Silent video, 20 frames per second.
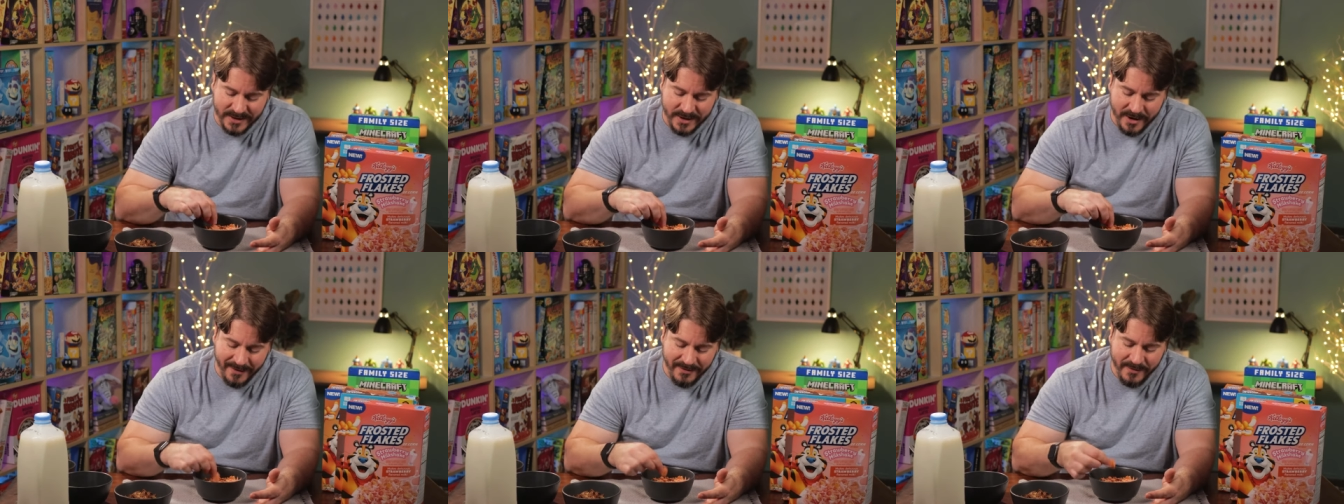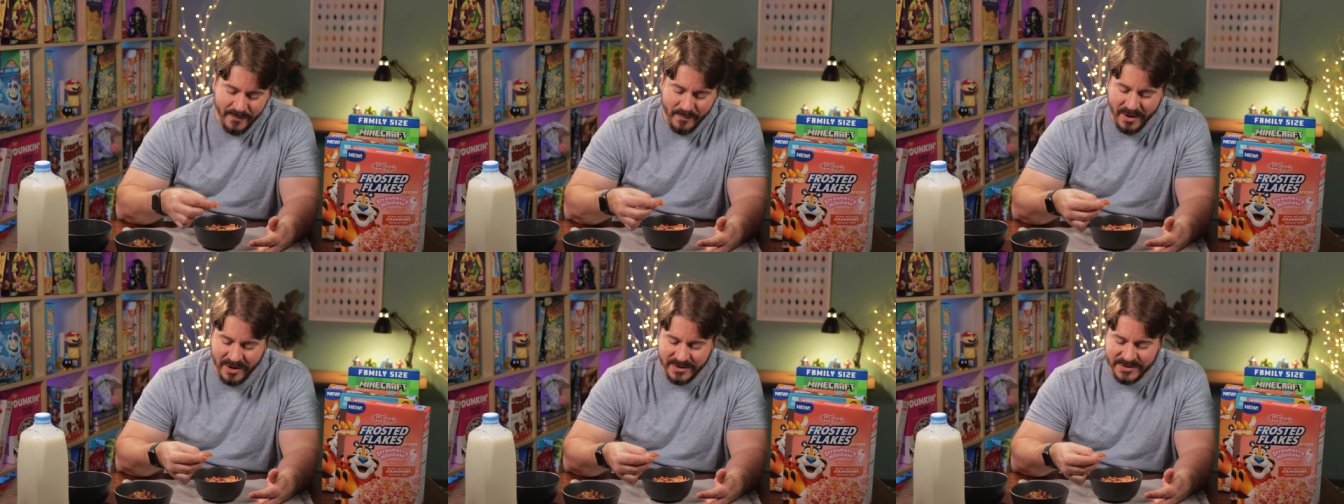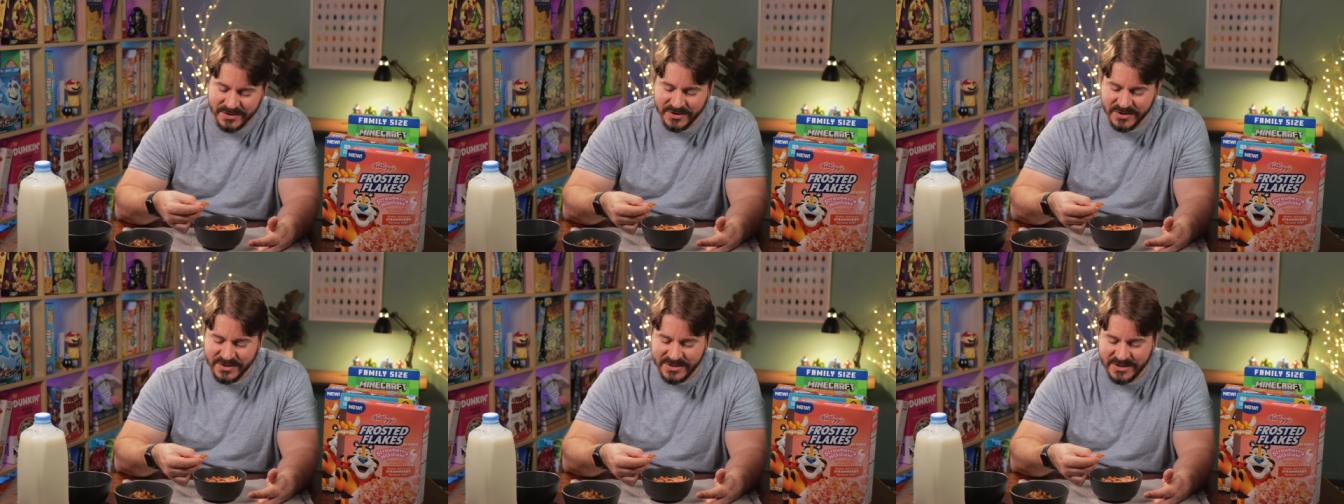The other
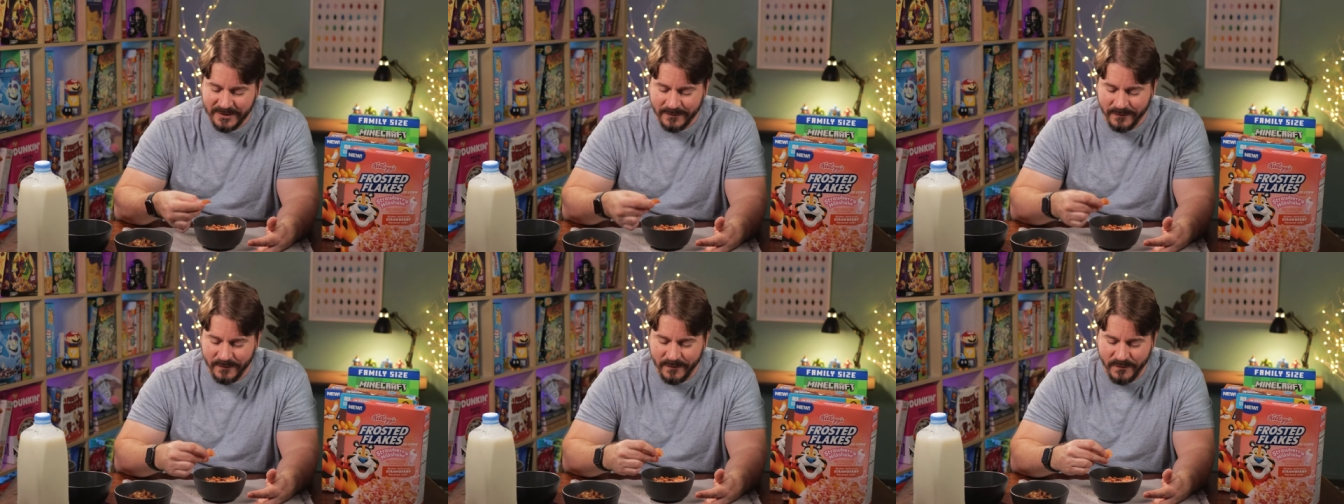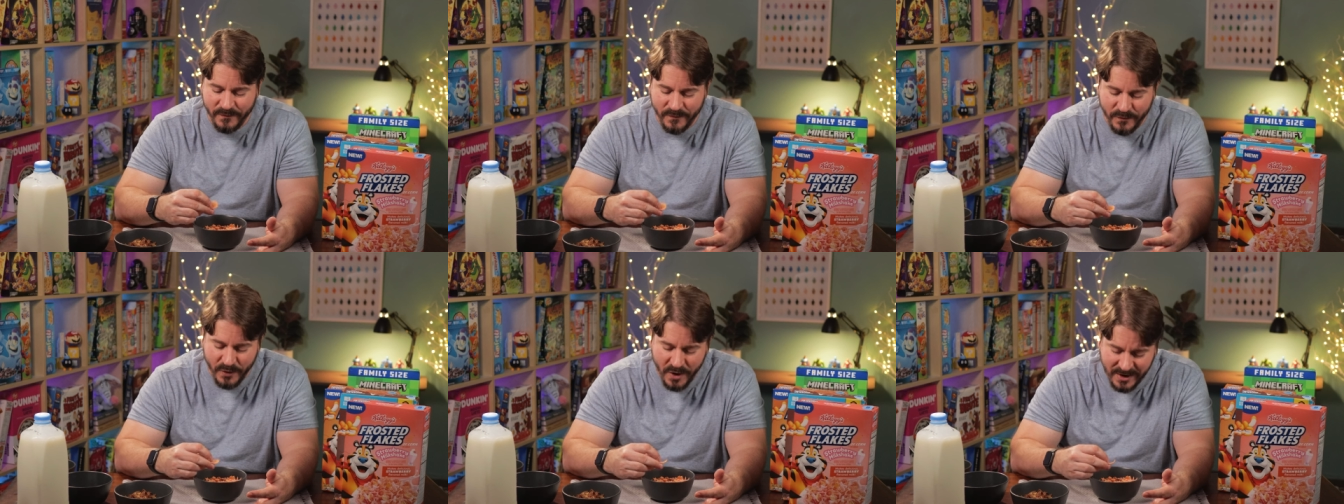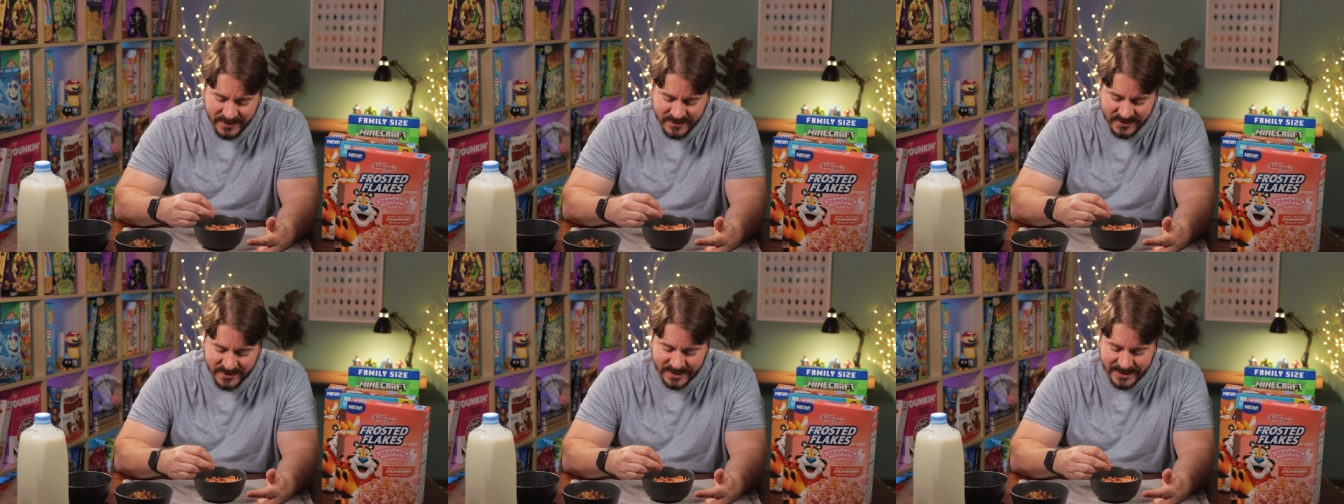parts are still
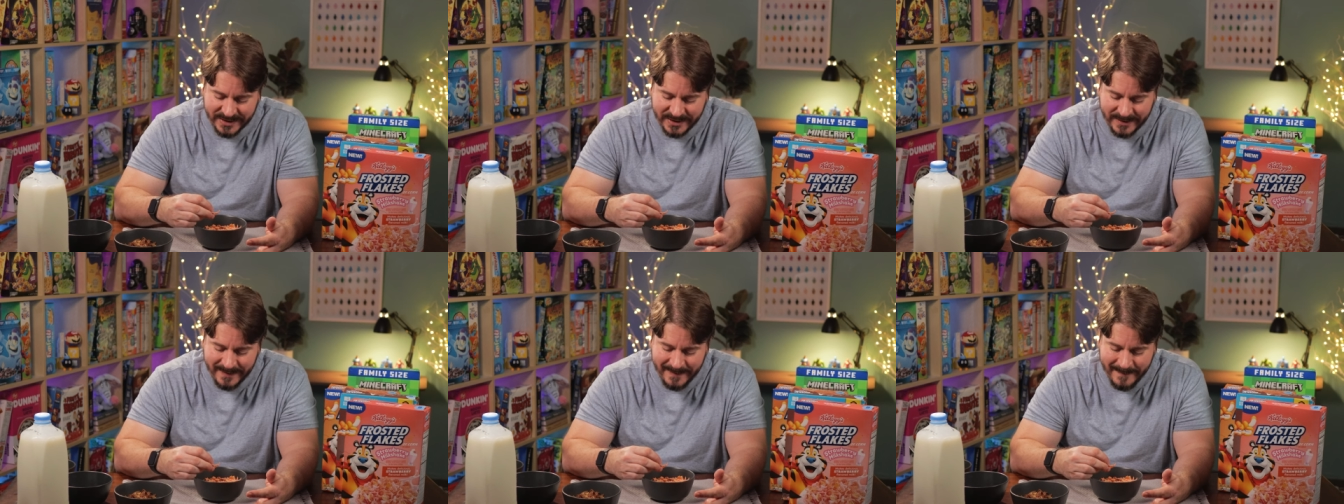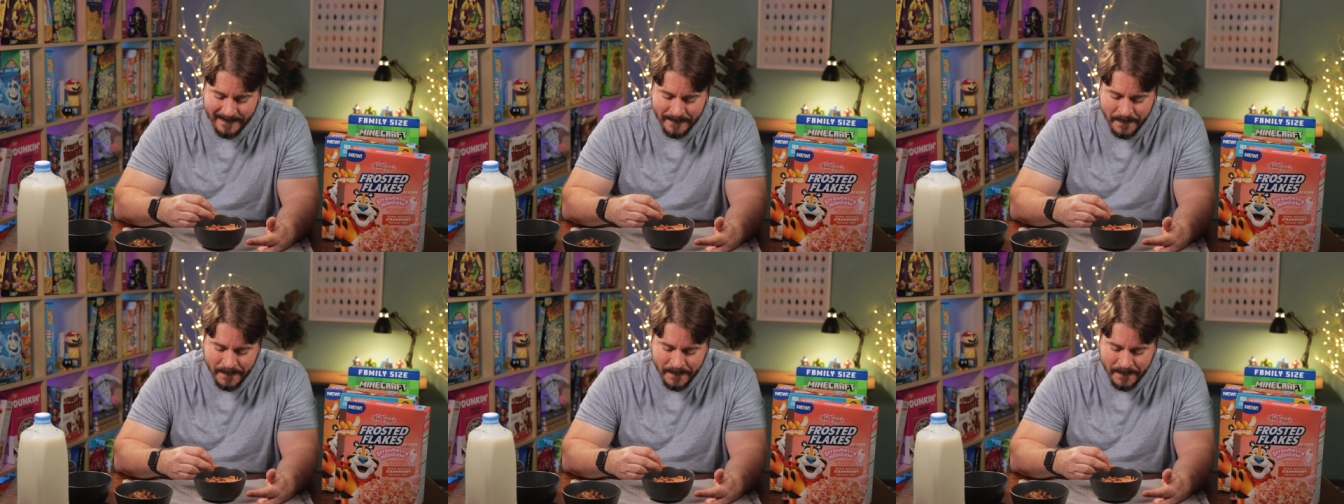frosted.